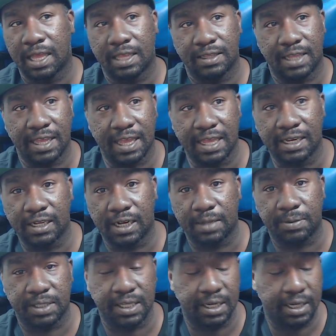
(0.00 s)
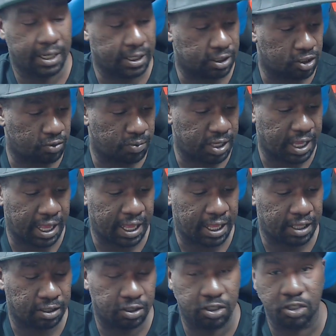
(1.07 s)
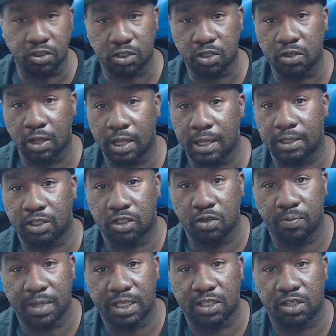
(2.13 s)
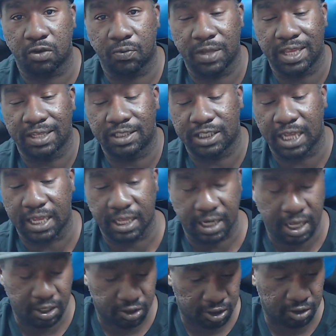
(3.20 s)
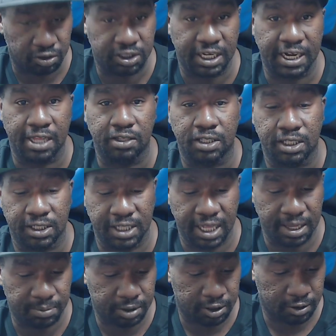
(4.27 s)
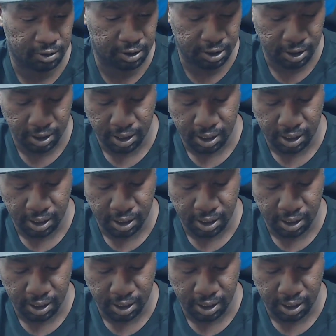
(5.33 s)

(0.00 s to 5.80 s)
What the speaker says: They ended up sending it to me, to me, so we can check it out. So shout out to Samsers.